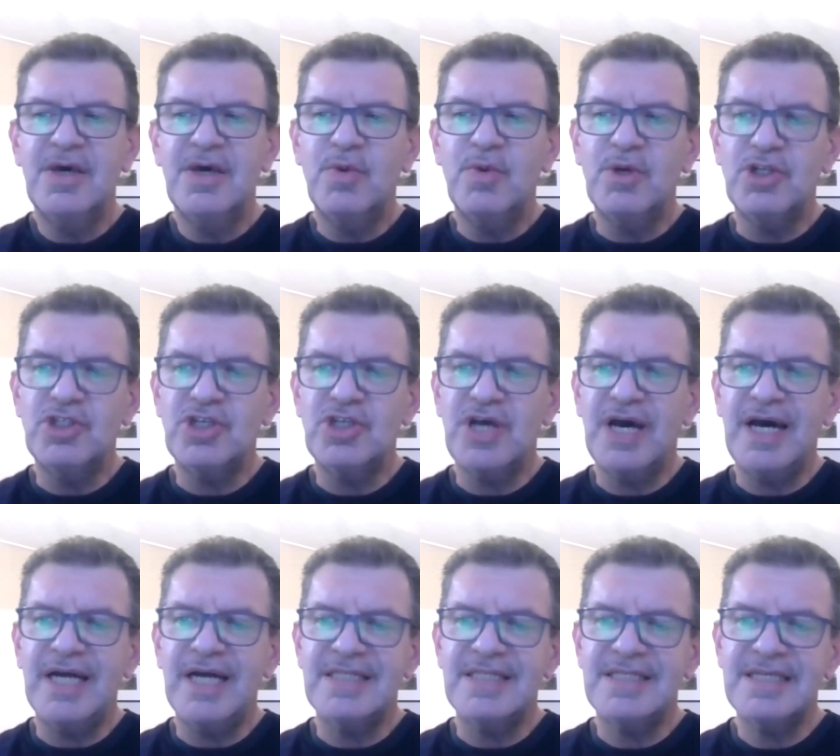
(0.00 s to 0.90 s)
which
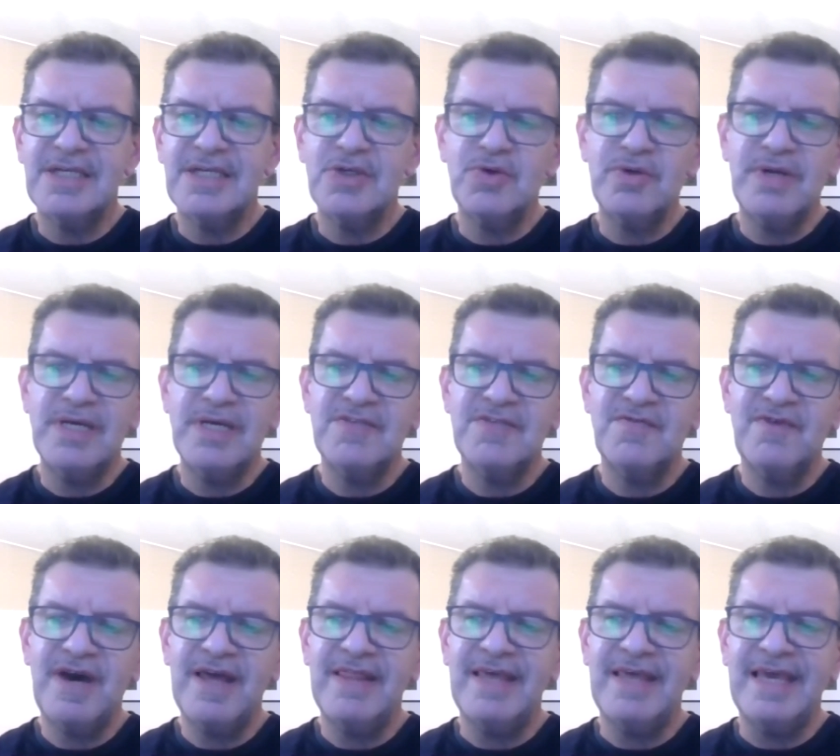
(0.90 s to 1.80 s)
are synchronized
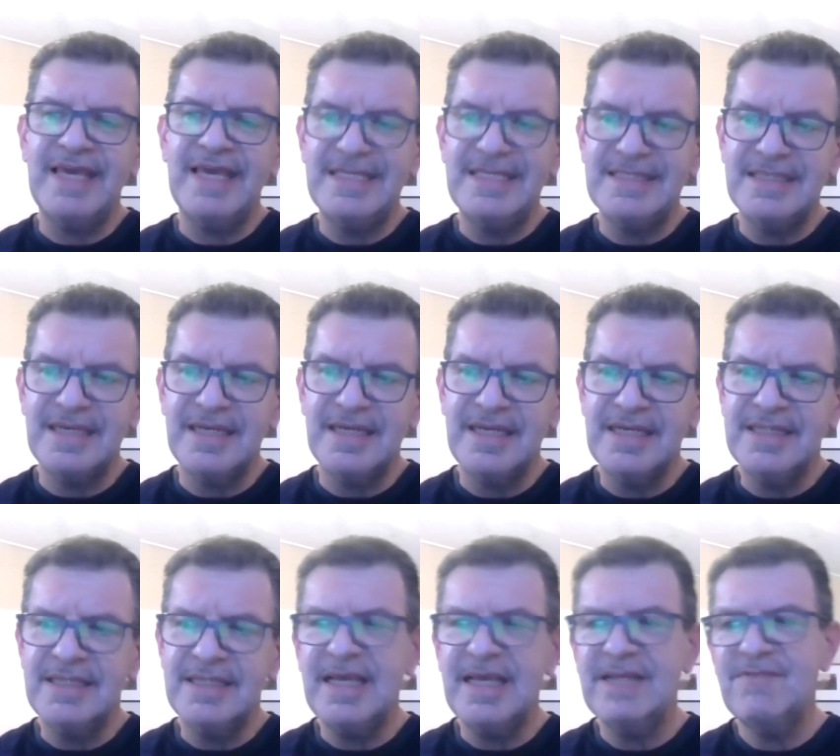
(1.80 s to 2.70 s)
via the
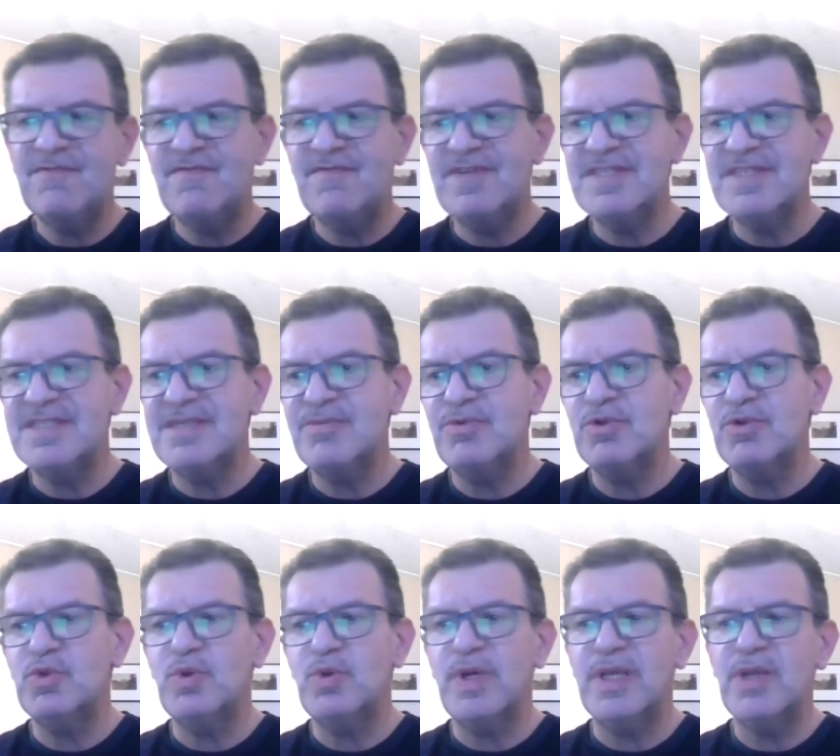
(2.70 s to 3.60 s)
internet and visible
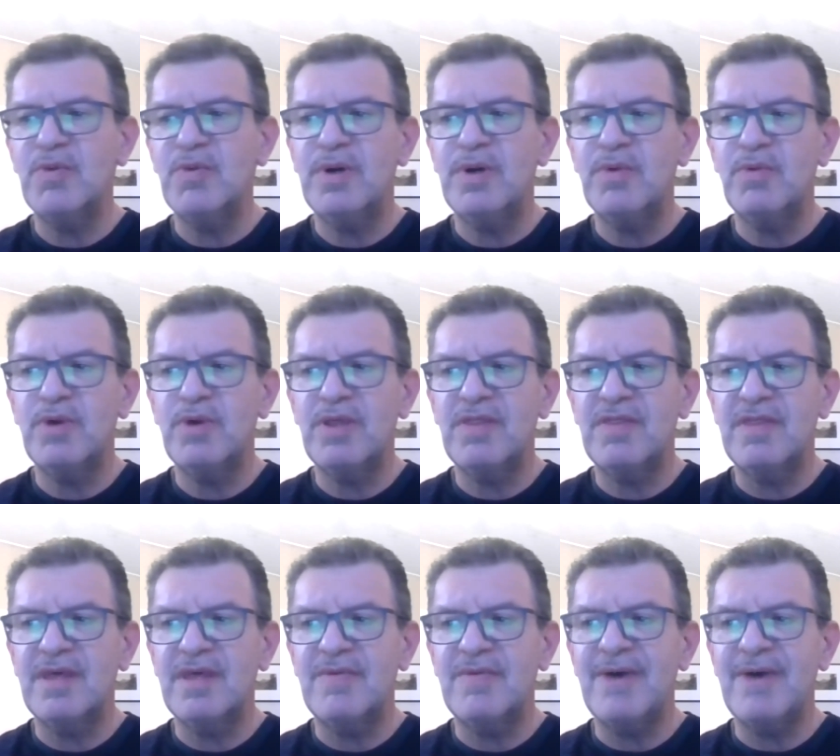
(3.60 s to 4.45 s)
to anyone with